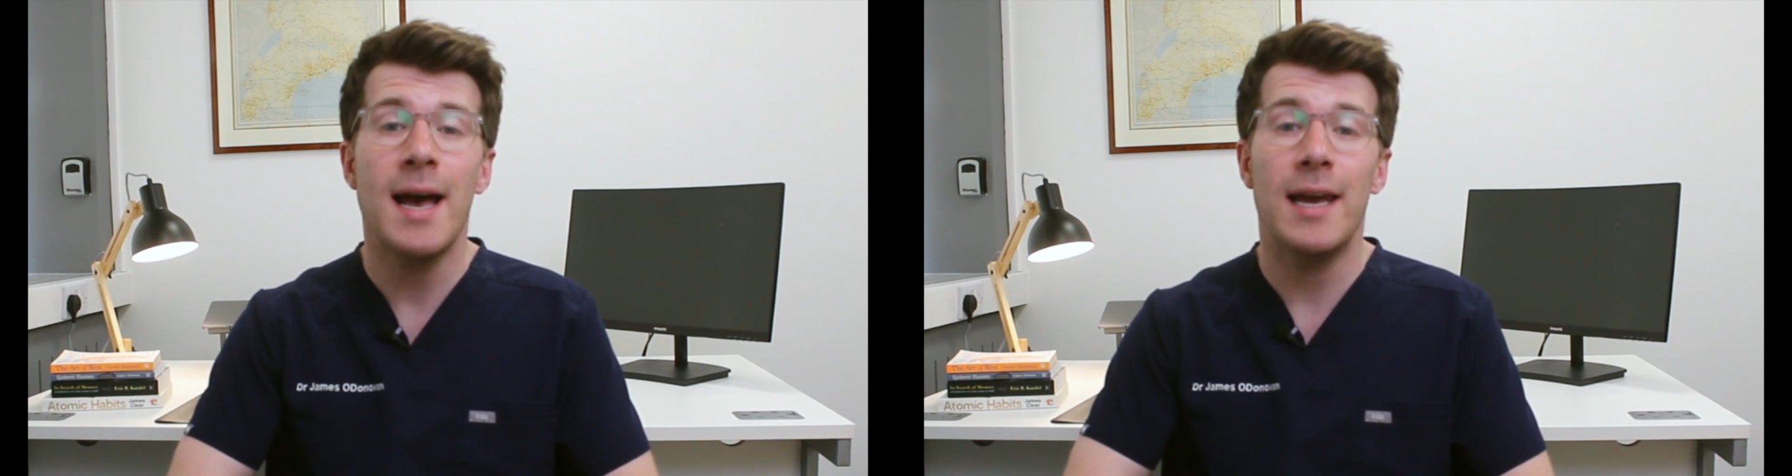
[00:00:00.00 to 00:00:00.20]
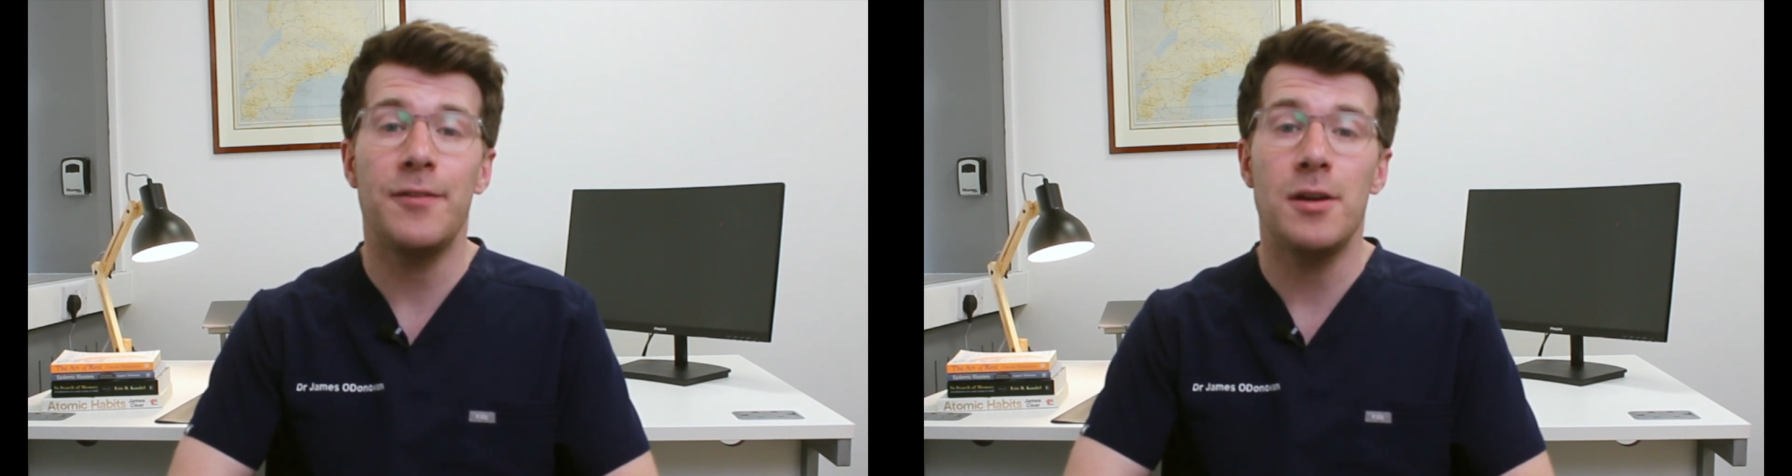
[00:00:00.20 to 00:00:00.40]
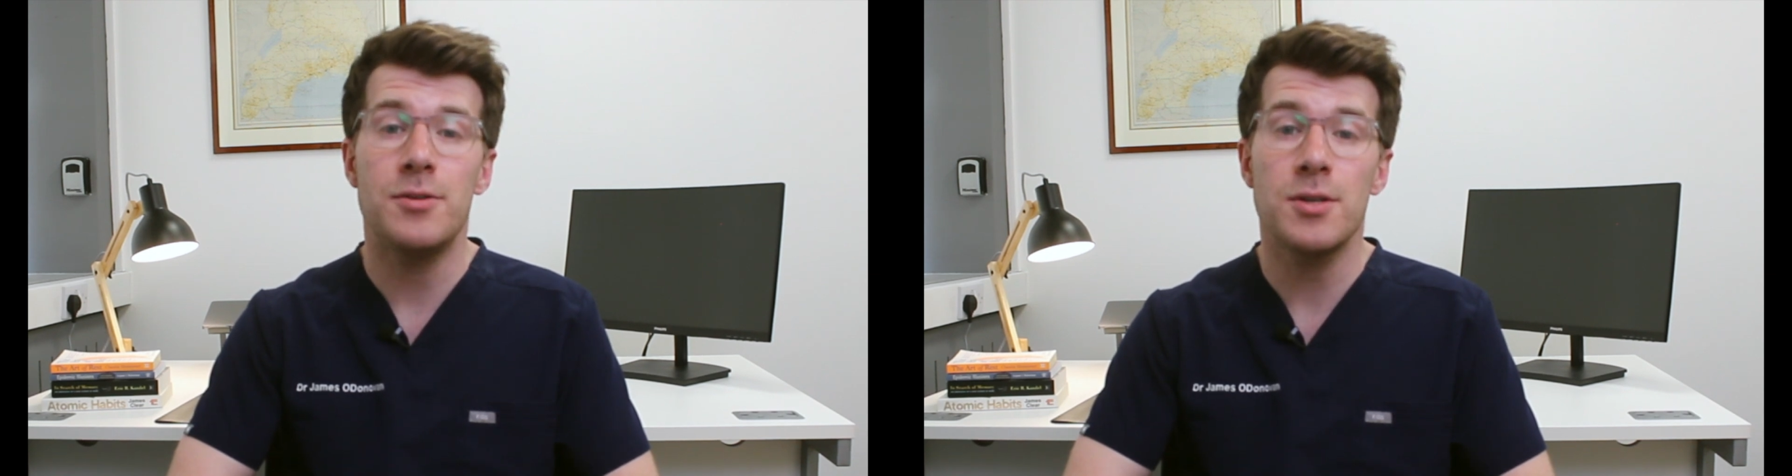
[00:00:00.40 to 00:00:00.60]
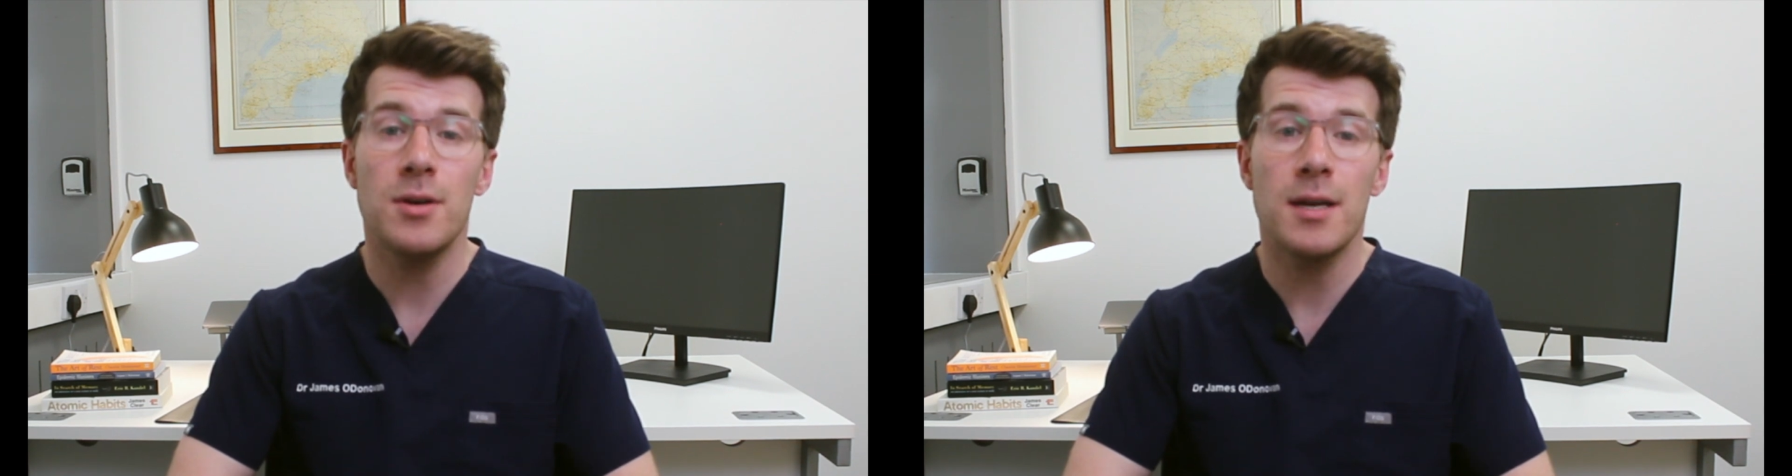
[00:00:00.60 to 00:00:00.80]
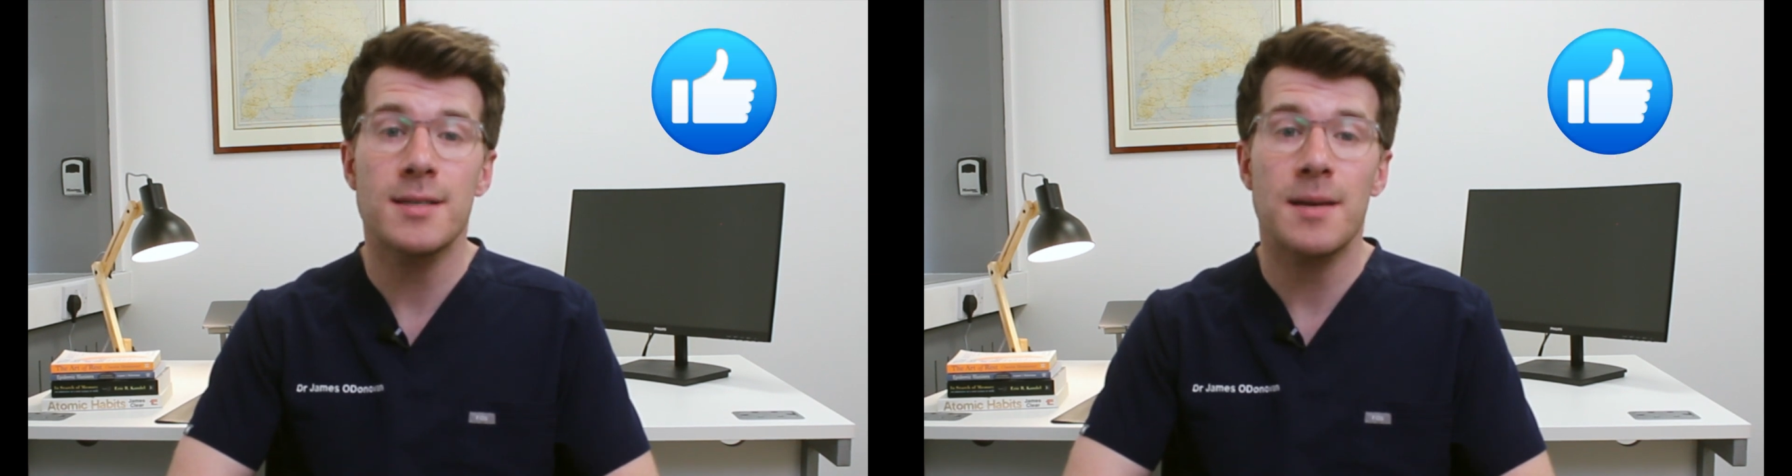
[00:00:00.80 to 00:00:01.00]
and if you do
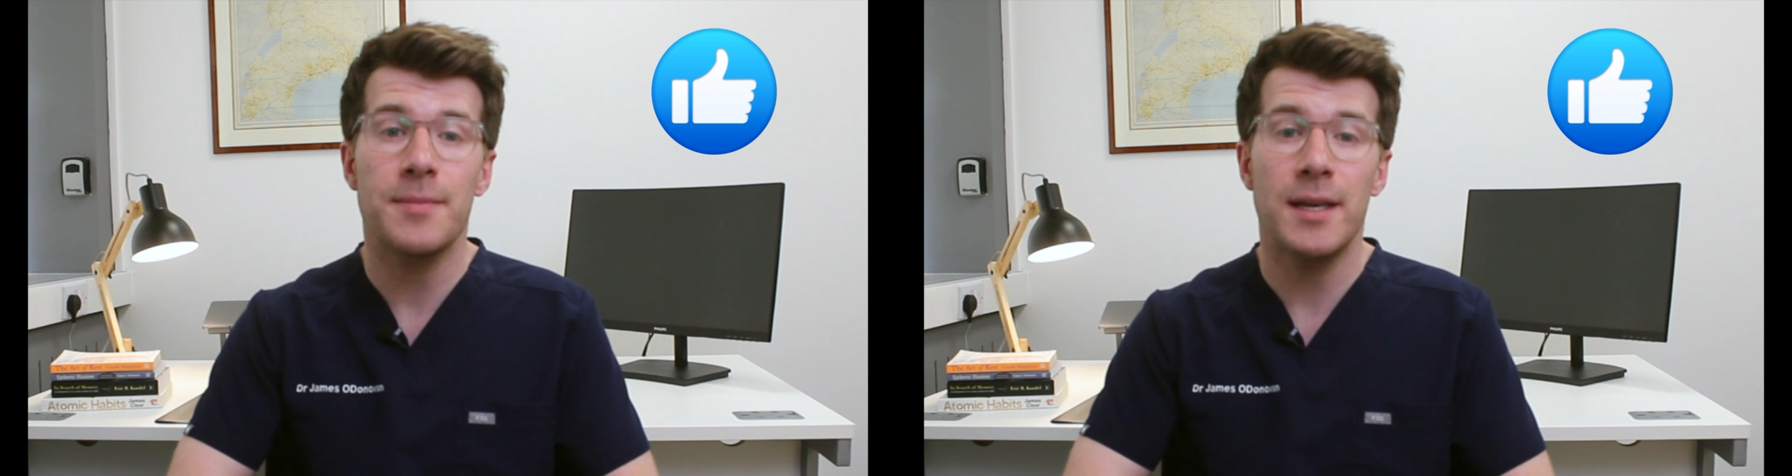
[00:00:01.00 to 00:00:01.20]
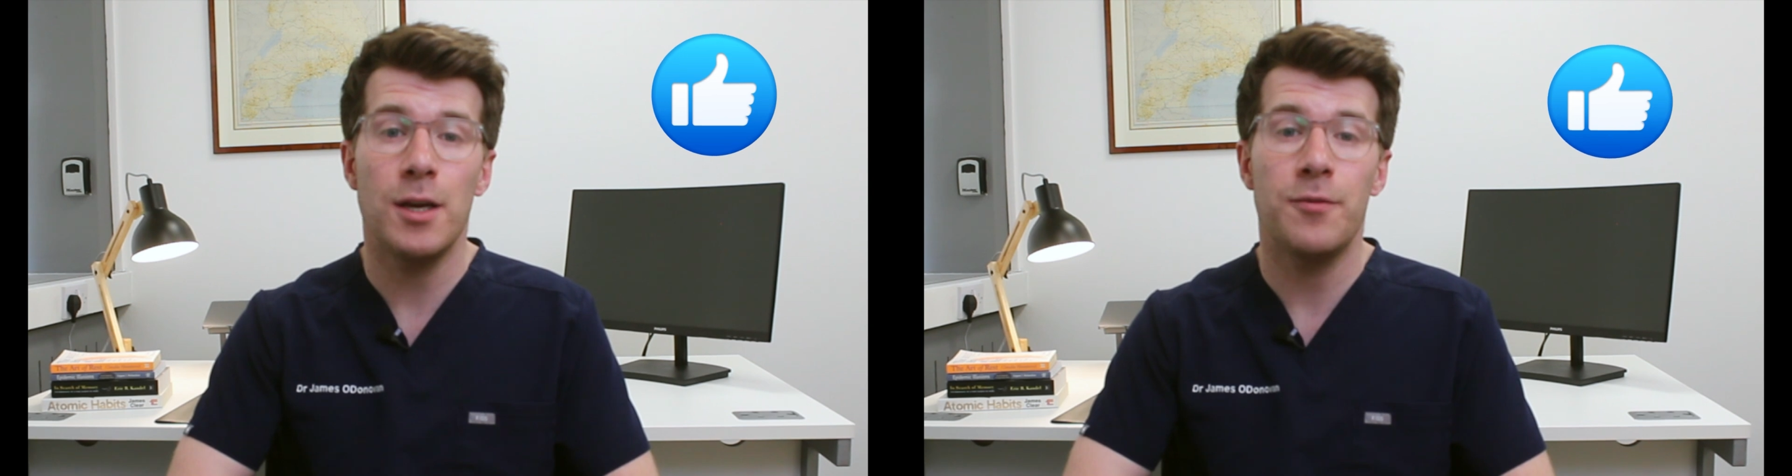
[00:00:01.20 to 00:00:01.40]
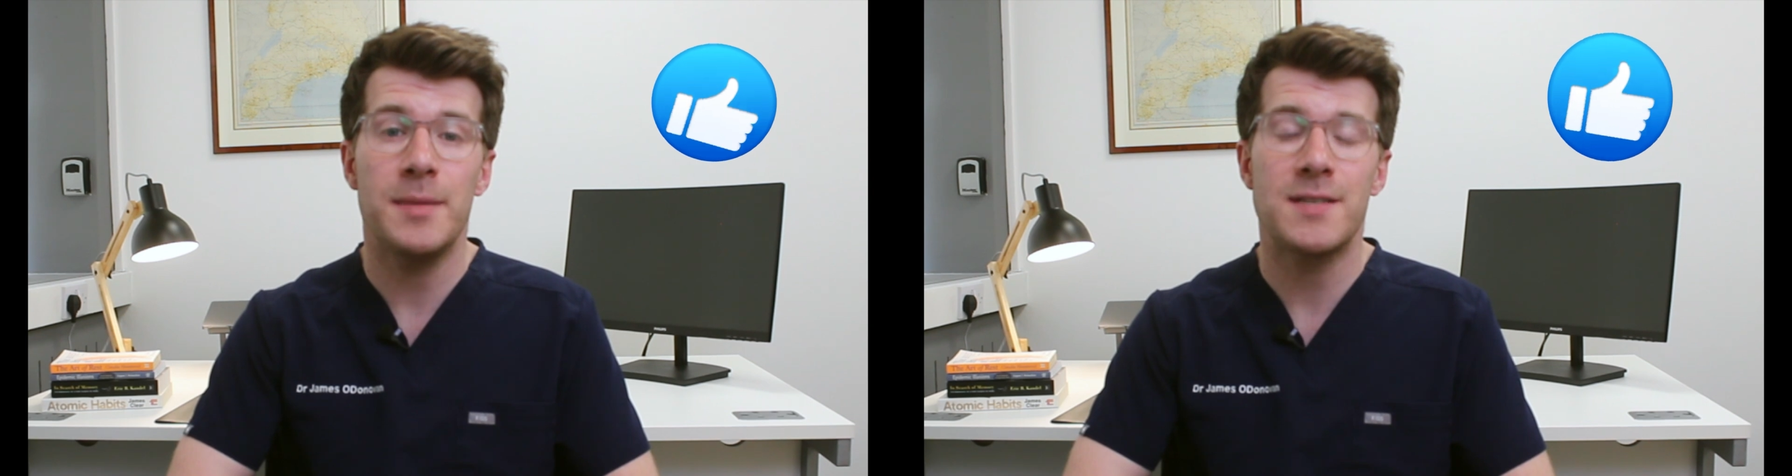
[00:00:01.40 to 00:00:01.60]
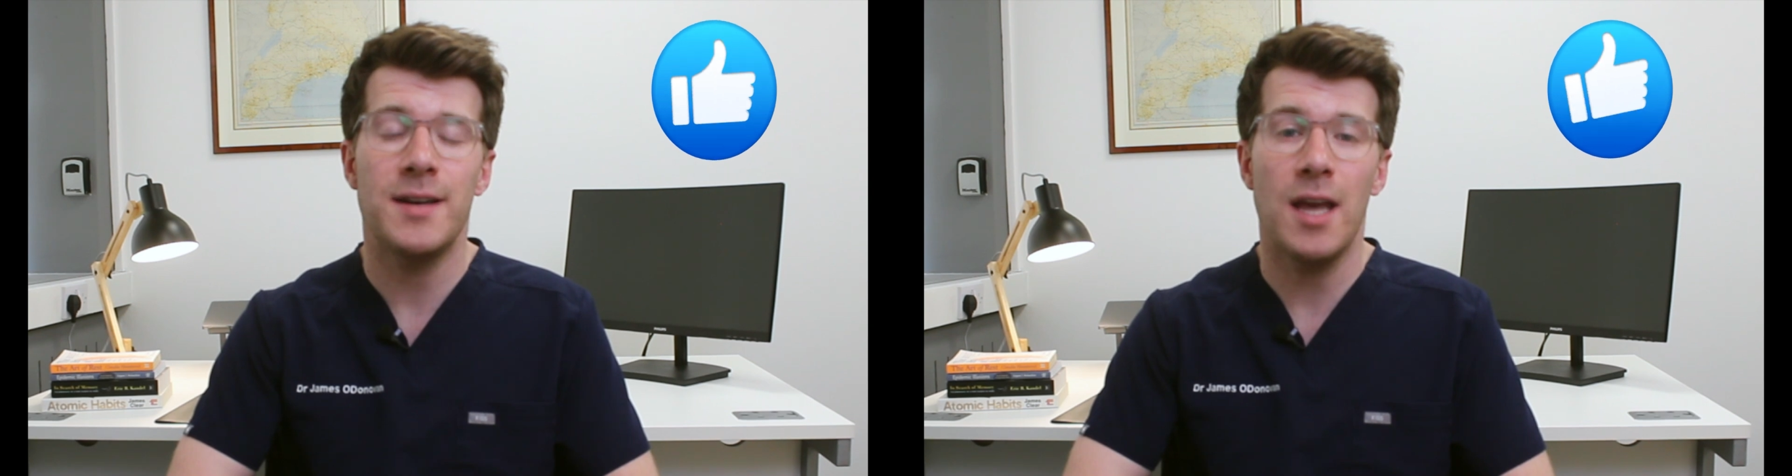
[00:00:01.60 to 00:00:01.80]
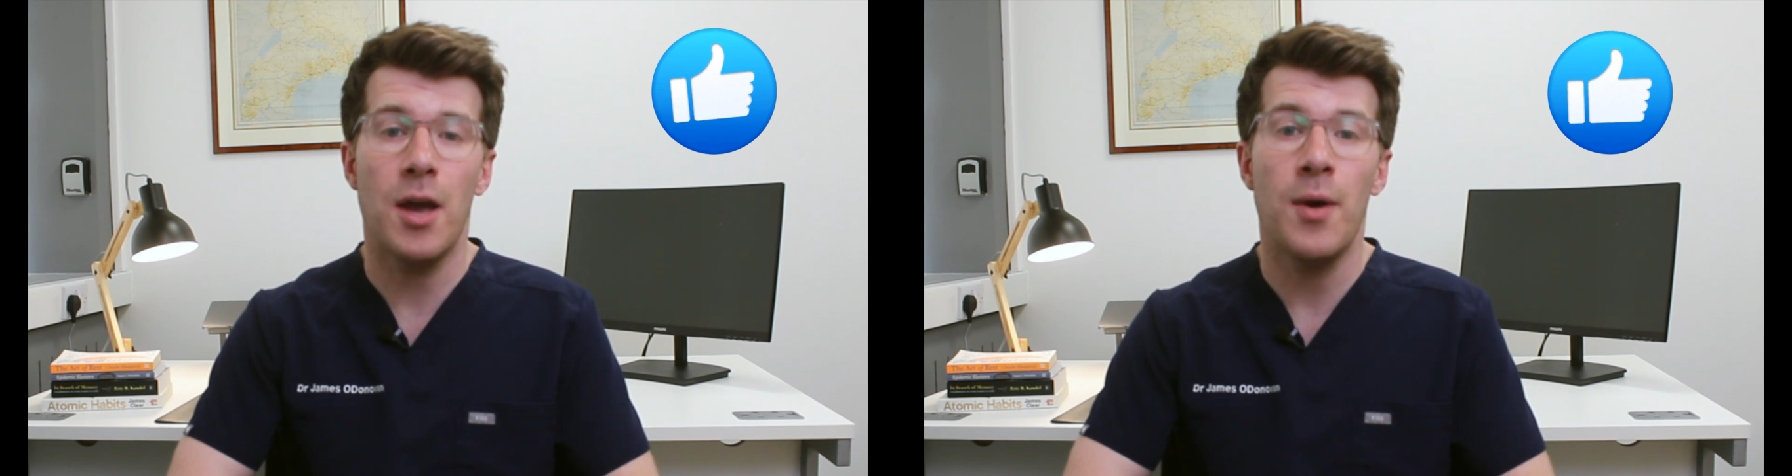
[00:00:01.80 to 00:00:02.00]
learn something new from this
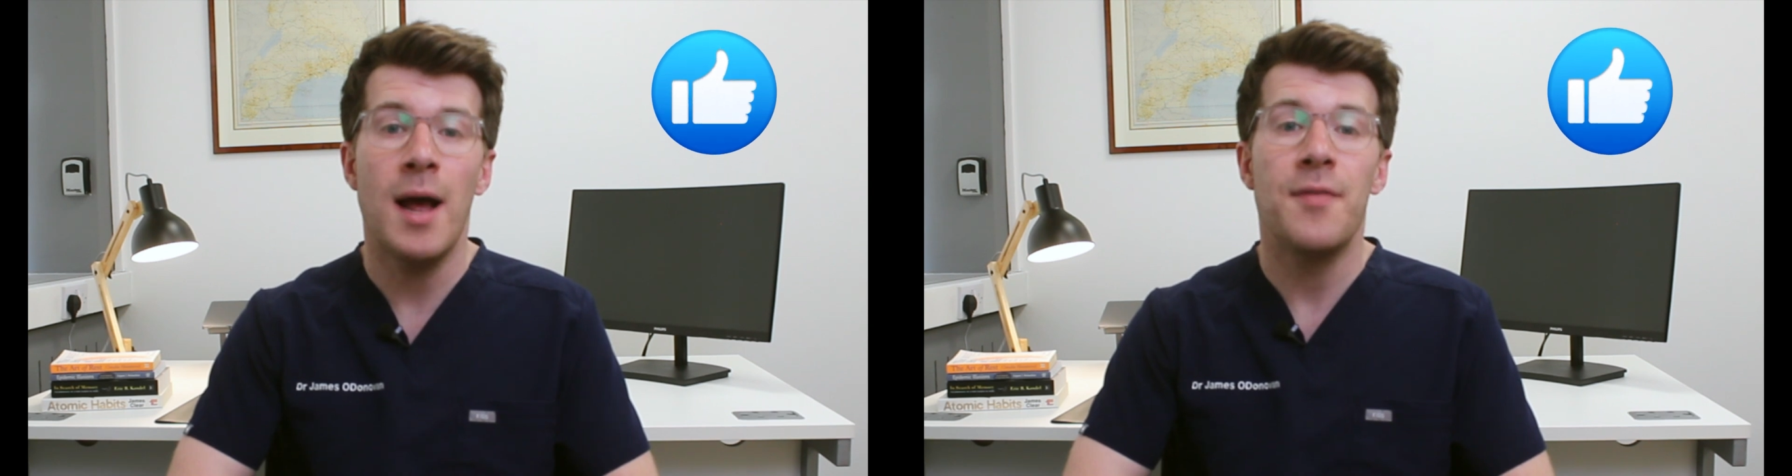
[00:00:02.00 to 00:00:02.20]
video,